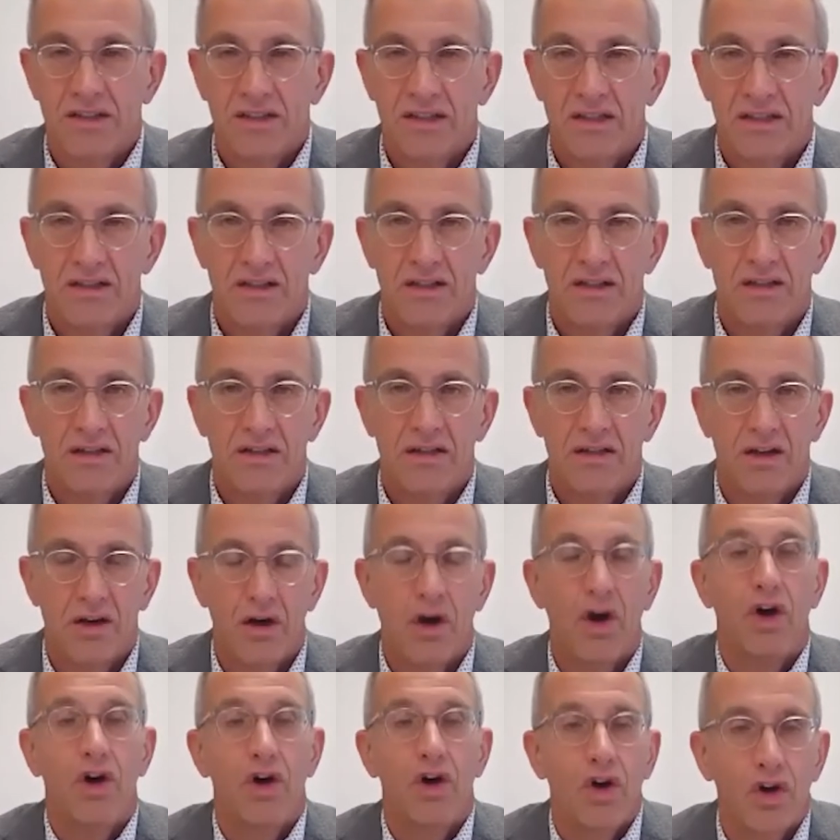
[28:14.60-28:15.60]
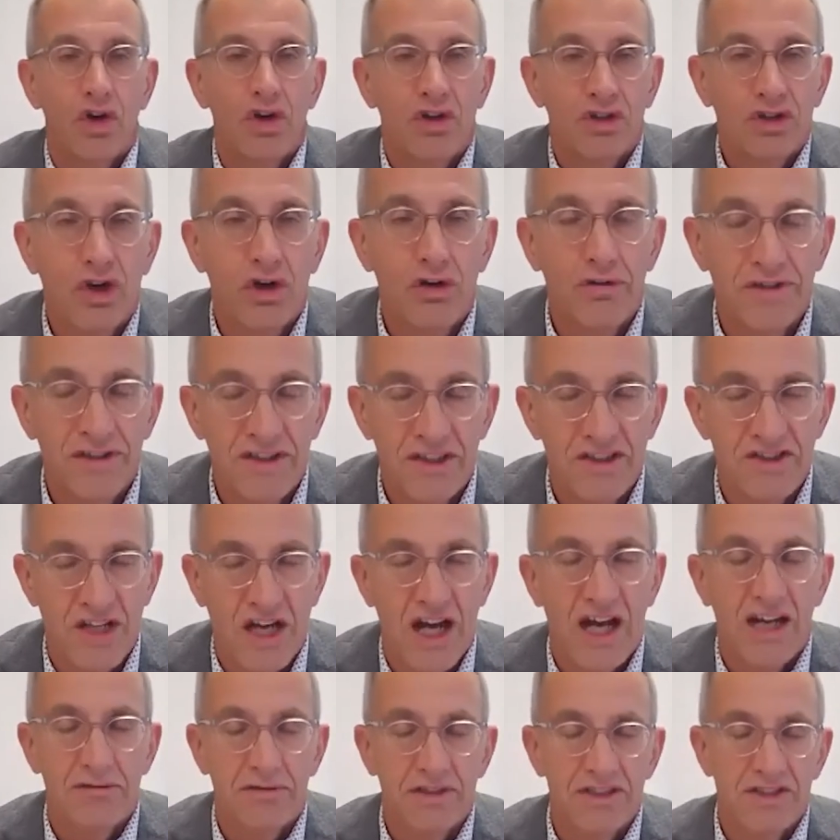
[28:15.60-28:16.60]
or, or, COVID is a
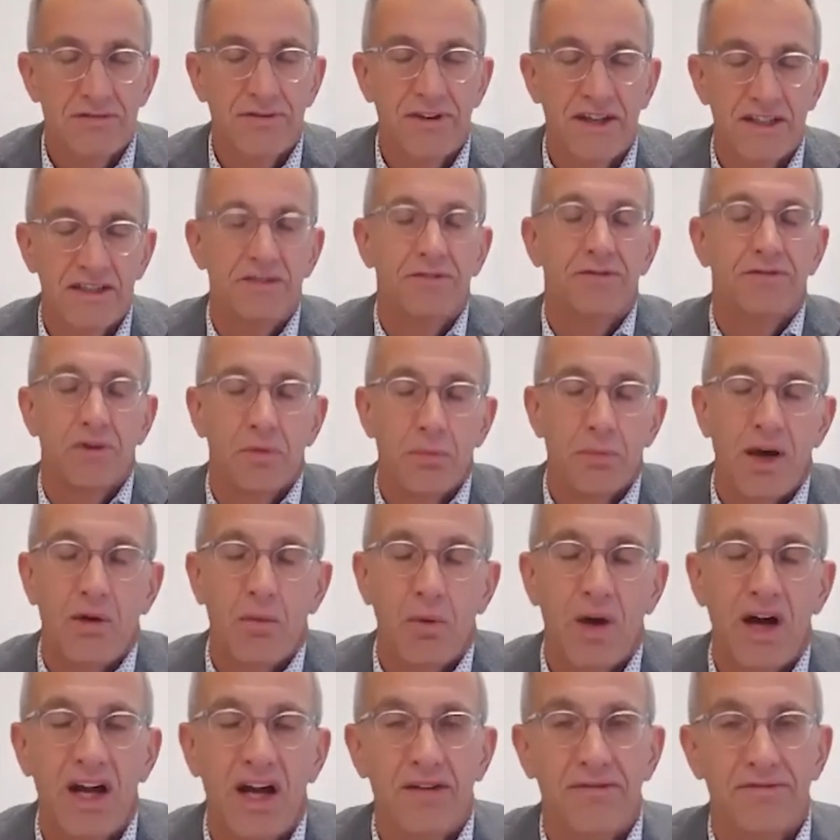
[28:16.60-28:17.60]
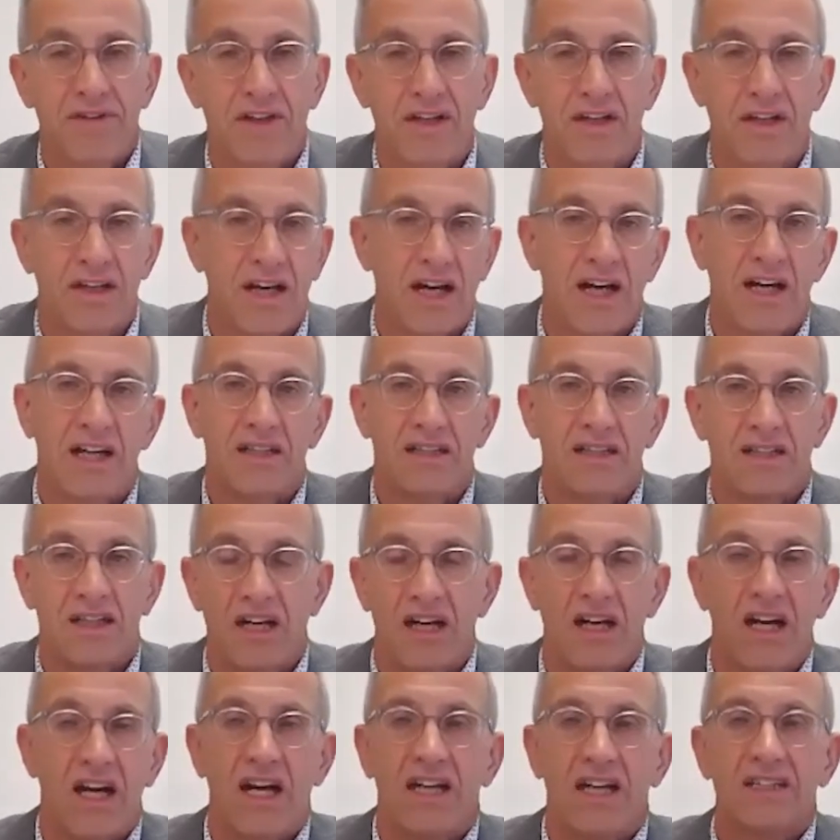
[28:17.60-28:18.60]
high risk factor for my wife. I,
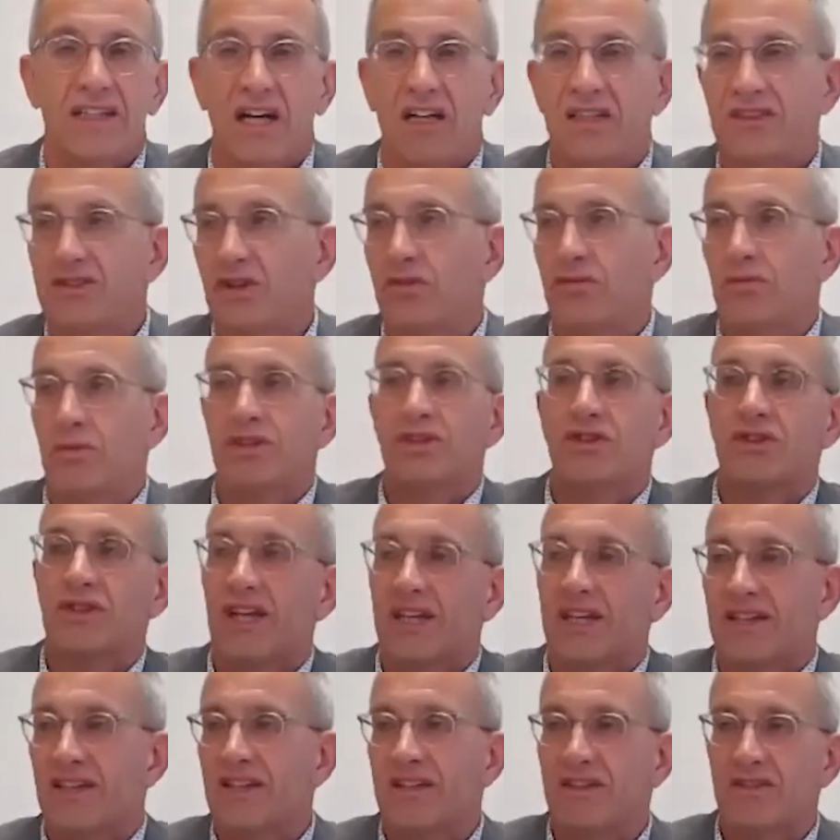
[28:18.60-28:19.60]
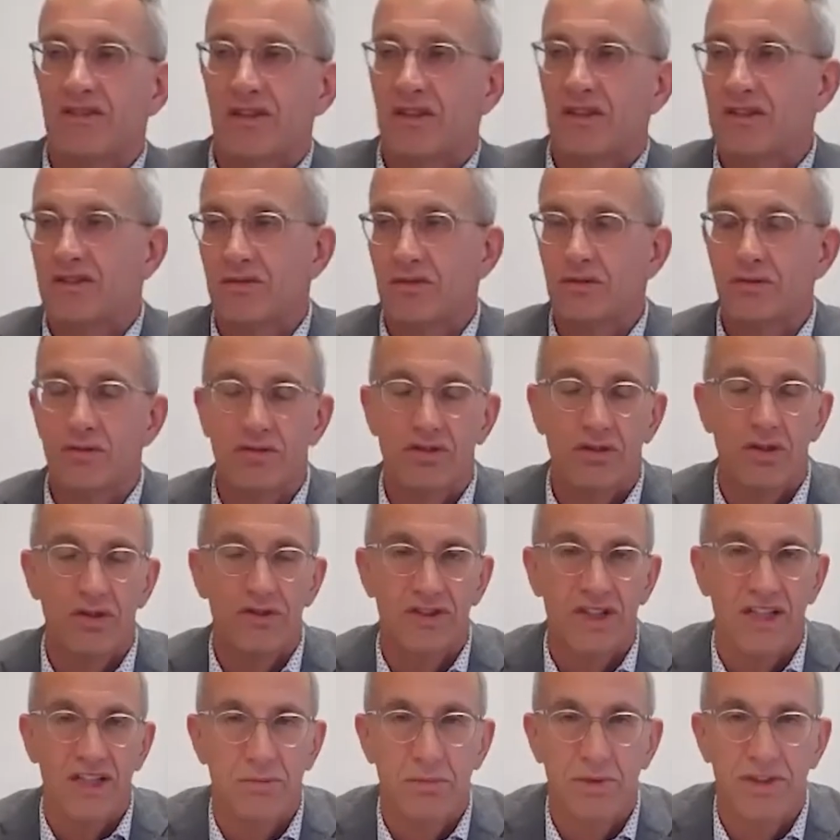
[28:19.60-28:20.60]
I I don't want to get in, into
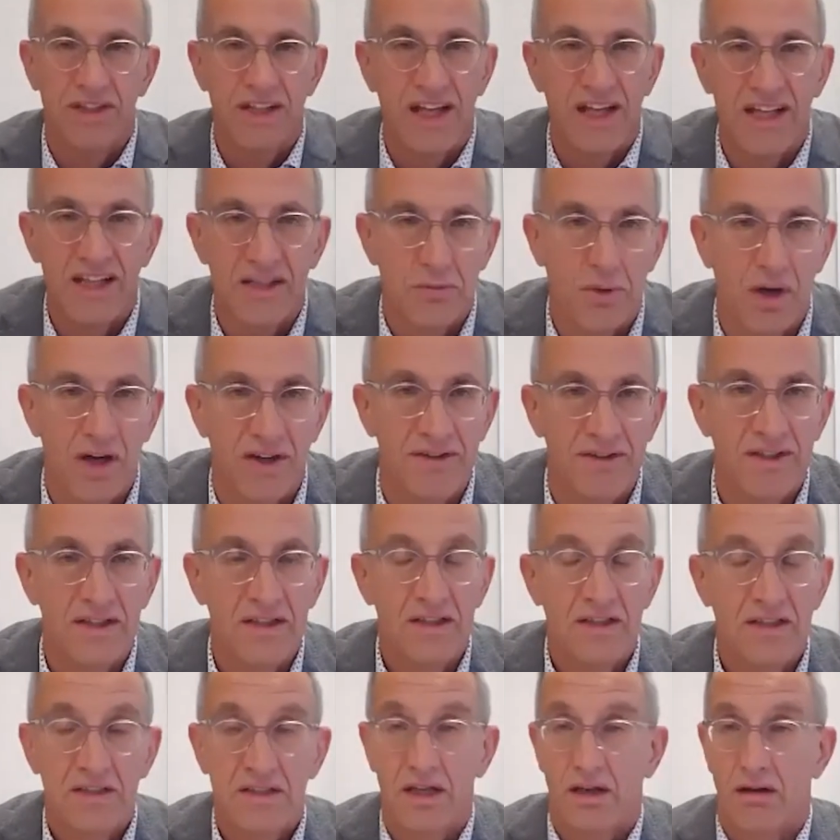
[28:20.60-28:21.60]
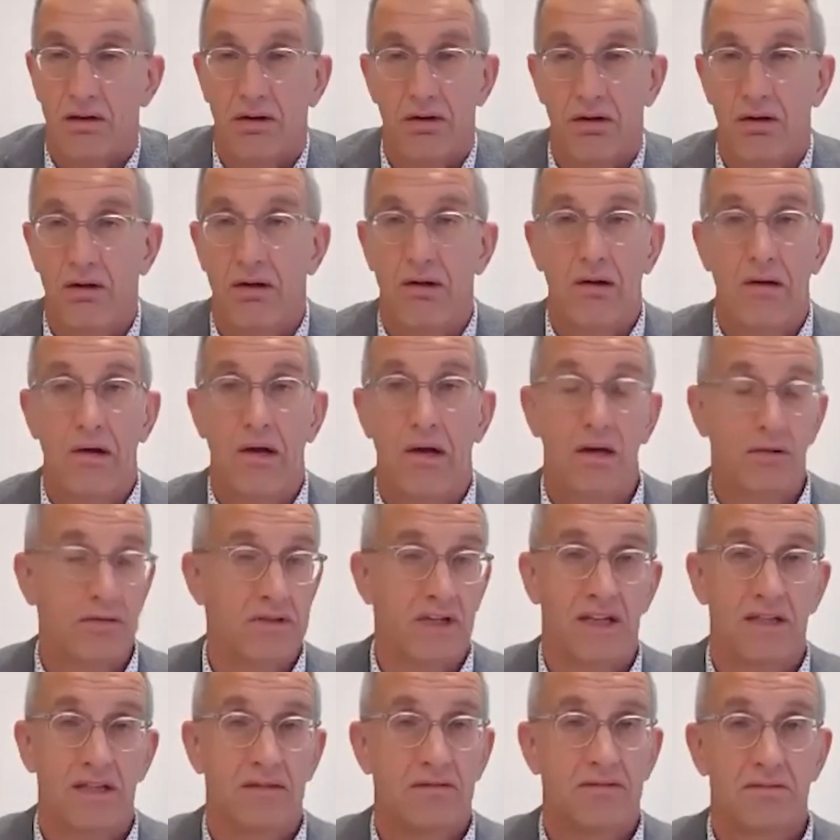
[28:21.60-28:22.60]
contact with anyone. Now,
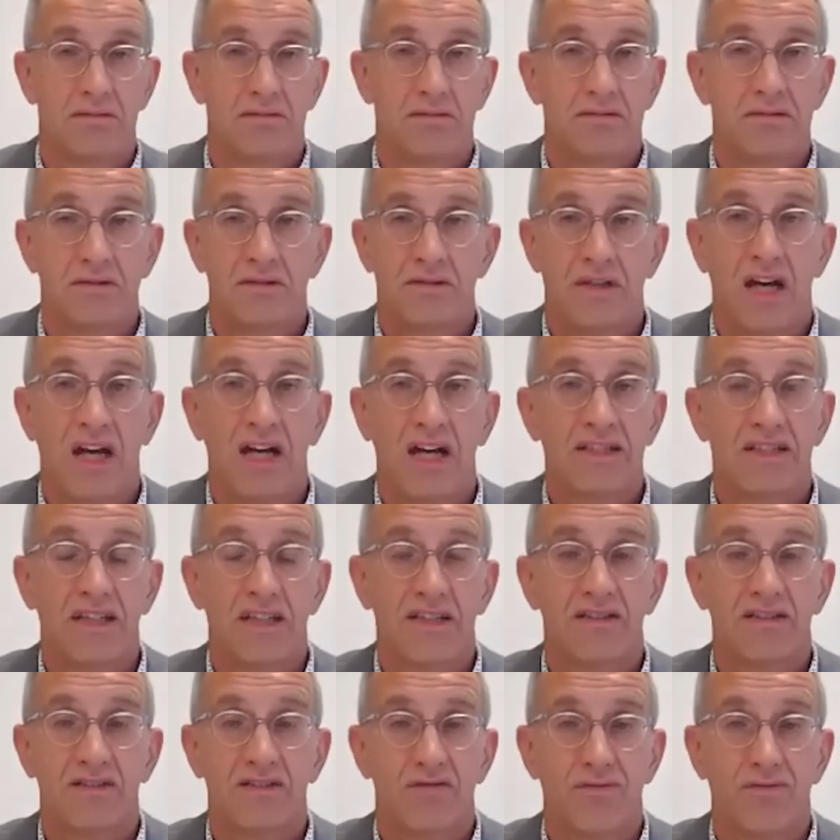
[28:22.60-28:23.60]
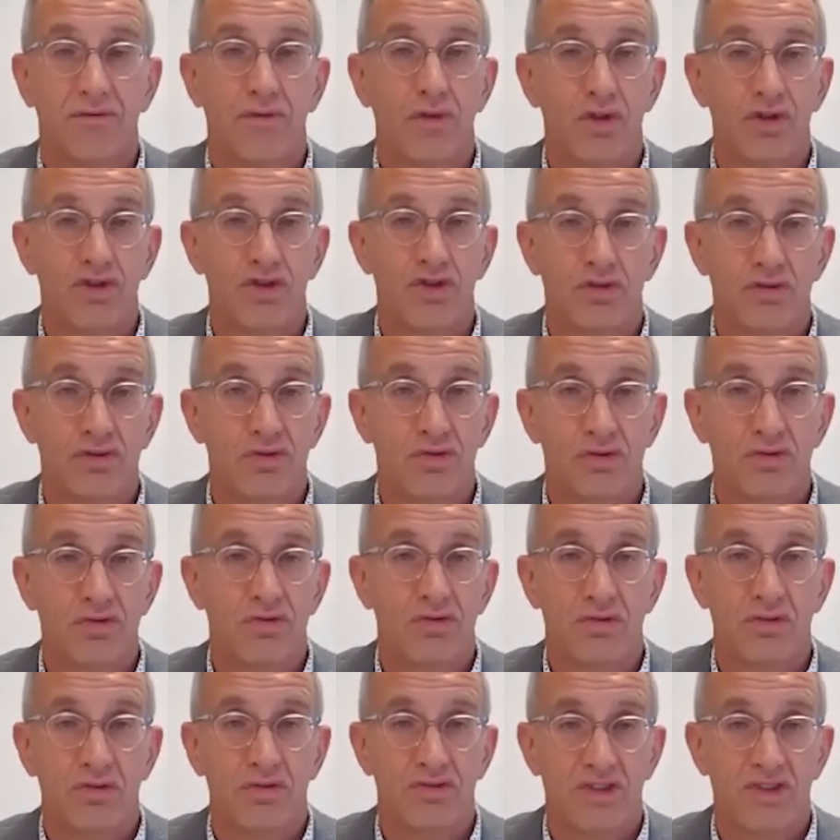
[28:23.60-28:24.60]
okay, I can force you to
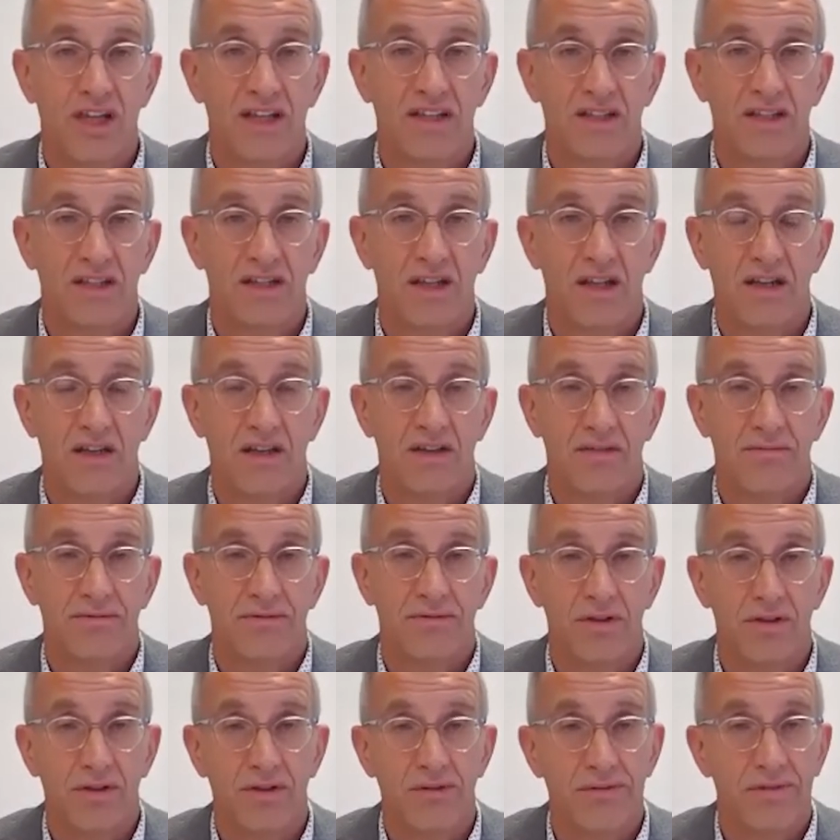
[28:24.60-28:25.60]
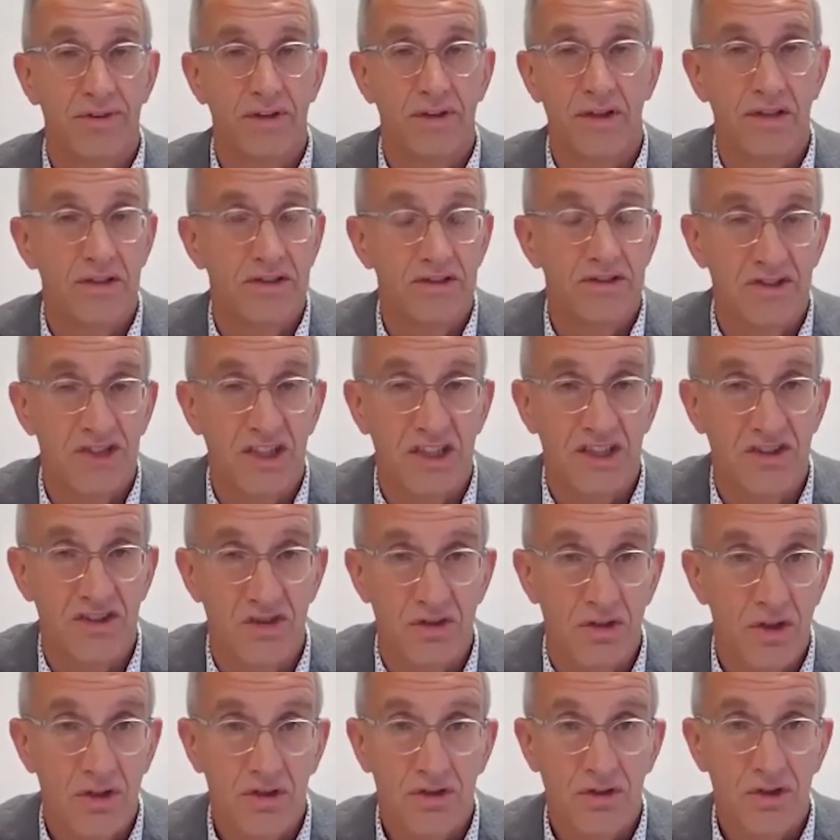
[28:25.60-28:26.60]
to stand in in front of six
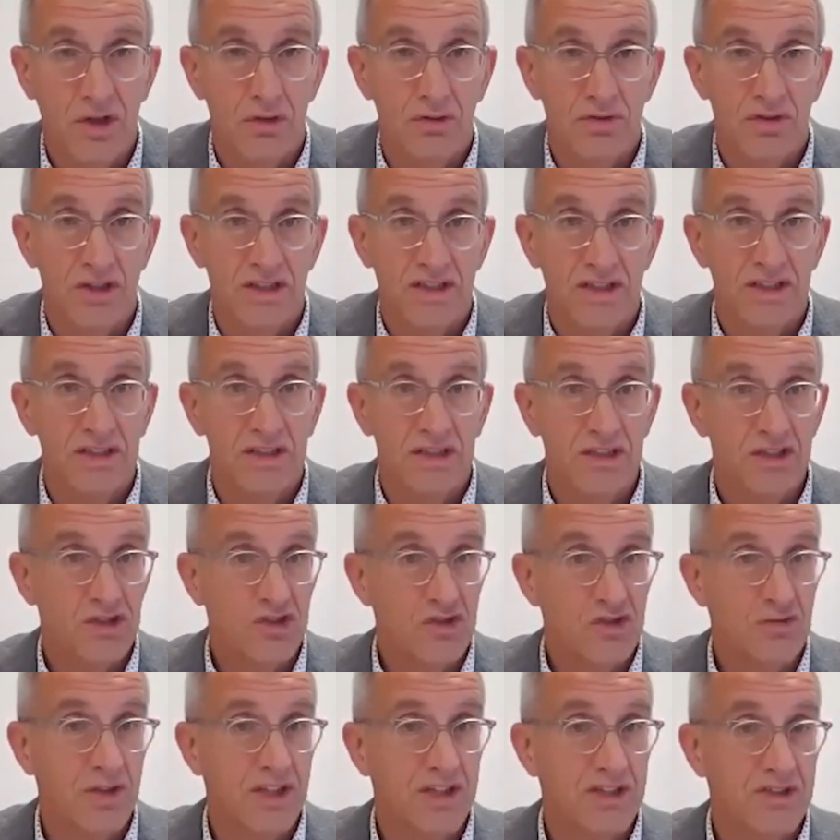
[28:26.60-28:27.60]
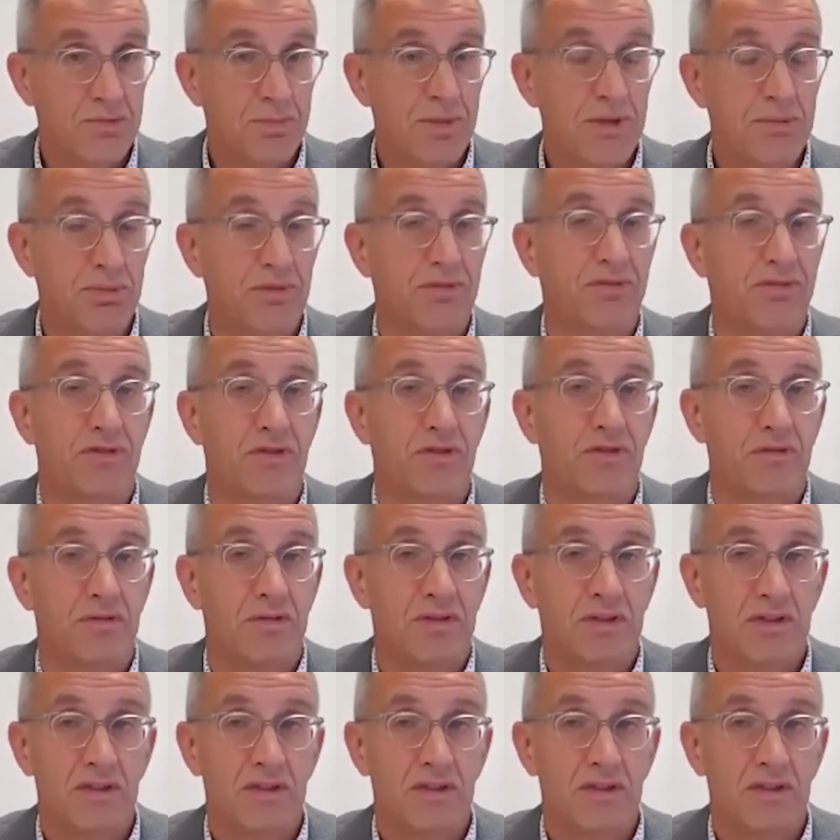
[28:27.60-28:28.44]
totally strange people for you,